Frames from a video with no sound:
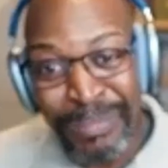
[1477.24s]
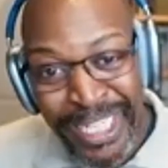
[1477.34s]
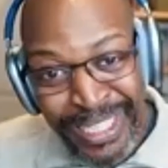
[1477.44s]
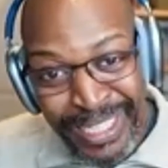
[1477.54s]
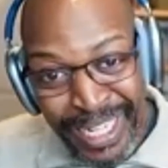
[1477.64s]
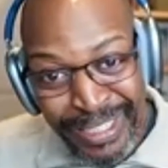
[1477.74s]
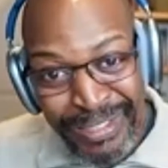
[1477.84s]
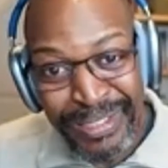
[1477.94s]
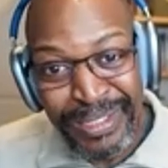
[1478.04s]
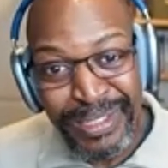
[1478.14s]

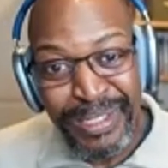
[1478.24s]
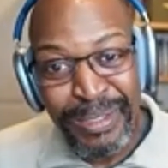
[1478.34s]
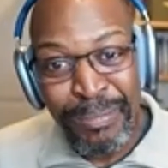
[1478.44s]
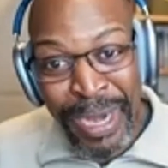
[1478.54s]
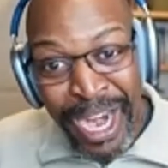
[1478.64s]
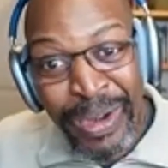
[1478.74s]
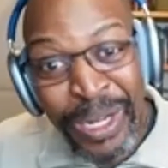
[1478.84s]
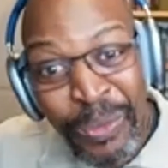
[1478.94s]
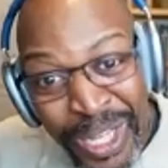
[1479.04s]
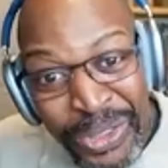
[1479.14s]
meekness,
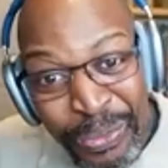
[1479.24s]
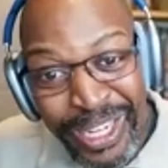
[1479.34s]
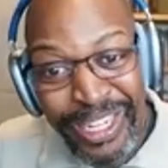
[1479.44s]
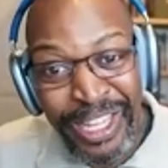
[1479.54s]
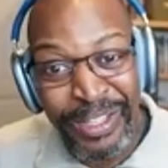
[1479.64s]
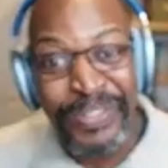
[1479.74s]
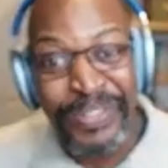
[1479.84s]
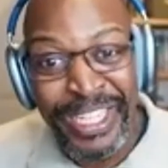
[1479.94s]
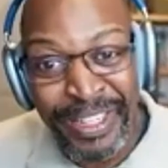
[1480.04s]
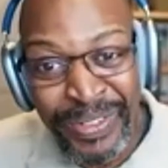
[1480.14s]
bearing with one another,
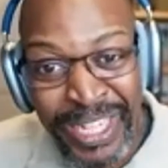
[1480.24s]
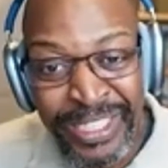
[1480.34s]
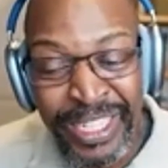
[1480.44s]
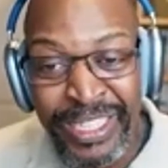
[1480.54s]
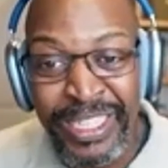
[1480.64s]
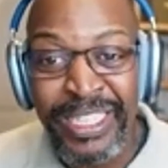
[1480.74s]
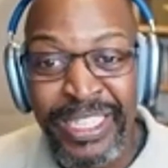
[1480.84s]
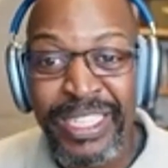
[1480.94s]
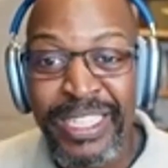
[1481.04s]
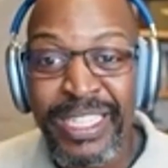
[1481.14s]
forgiving each other?
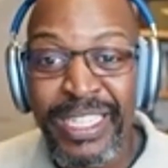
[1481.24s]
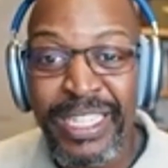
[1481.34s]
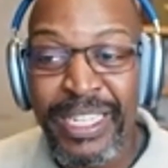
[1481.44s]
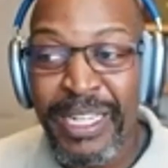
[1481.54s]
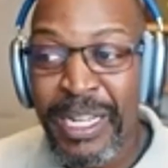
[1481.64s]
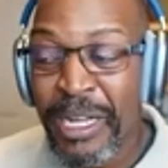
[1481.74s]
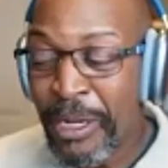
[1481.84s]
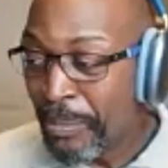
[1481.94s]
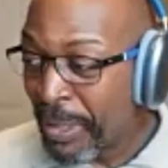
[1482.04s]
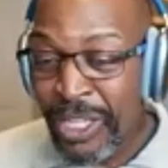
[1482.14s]

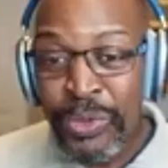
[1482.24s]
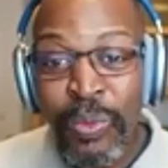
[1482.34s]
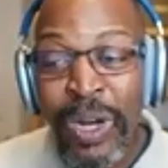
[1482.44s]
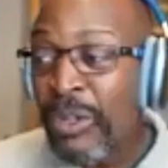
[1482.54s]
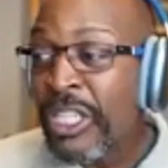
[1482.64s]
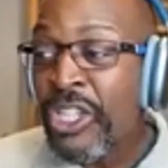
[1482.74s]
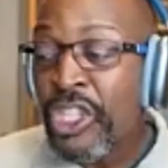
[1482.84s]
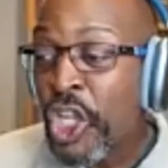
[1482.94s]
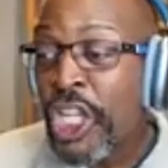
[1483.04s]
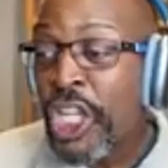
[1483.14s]
Because what does
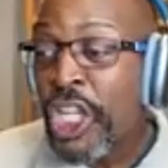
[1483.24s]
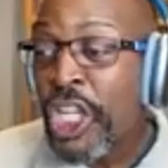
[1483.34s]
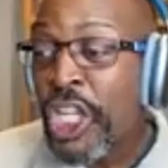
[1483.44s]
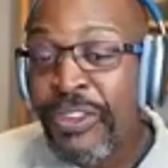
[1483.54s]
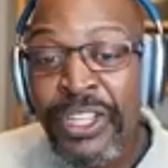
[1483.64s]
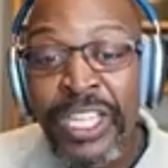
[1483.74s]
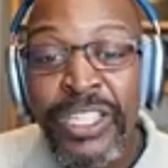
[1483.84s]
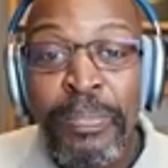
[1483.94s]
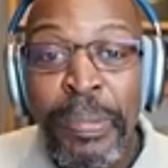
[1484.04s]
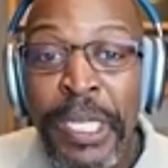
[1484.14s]
it look like for
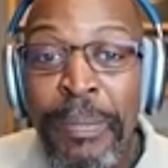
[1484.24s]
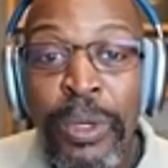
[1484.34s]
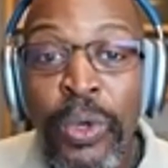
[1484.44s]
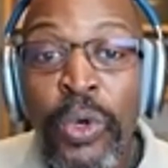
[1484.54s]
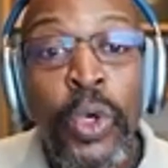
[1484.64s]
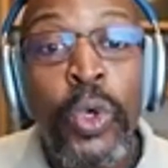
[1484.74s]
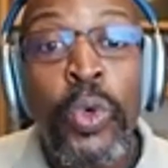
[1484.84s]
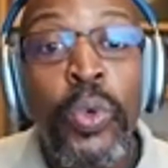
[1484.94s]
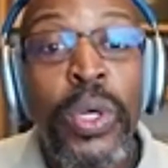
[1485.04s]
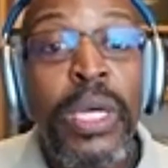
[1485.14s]
these people
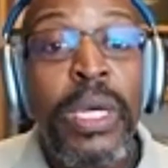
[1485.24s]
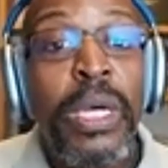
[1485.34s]
who